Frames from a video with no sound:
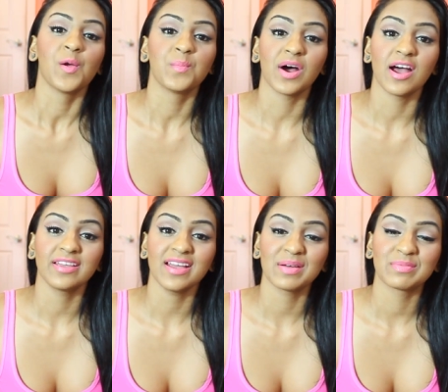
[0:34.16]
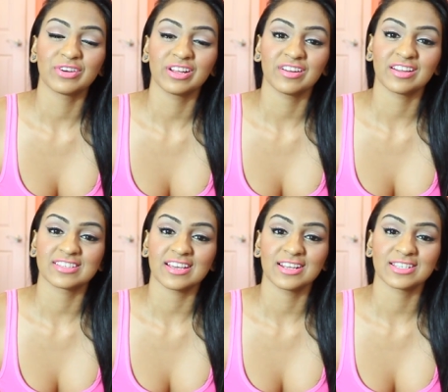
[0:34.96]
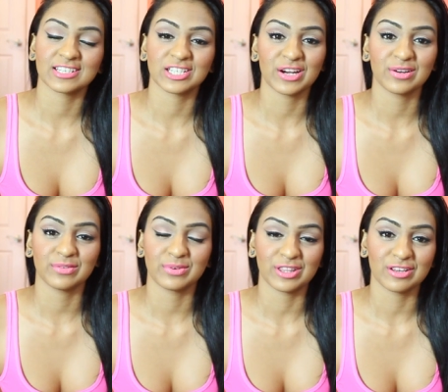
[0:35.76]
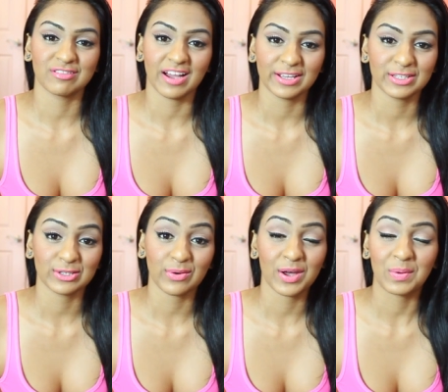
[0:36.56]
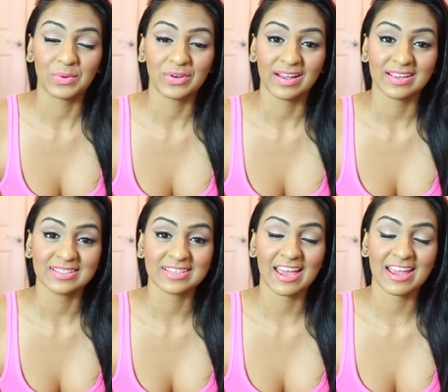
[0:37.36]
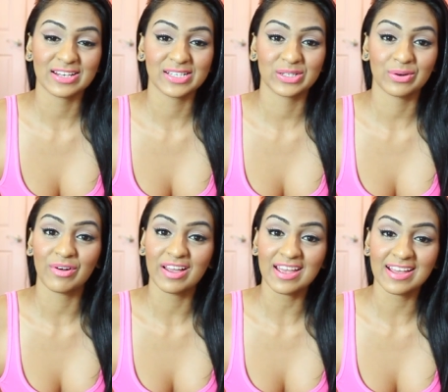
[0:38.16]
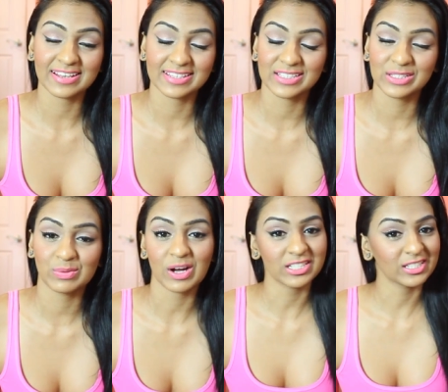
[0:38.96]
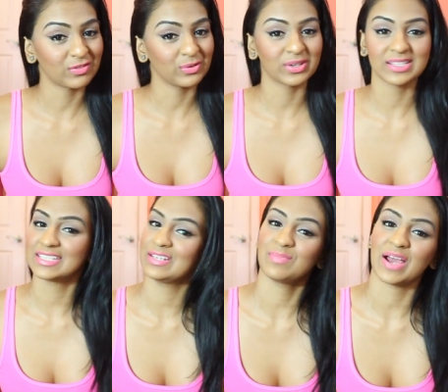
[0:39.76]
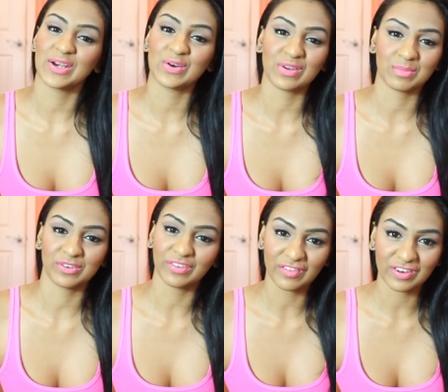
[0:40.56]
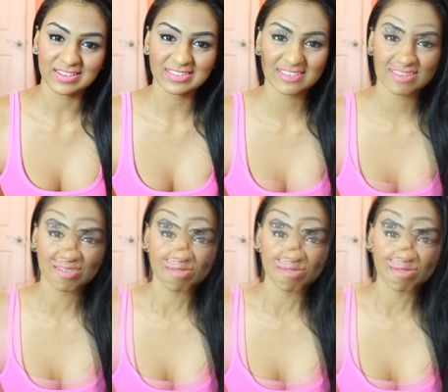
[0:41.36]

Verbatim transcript: But yeah, I'm really excited to share it with you guys. So I hope you guys enjoy and continue watching if you want to see my November favorites.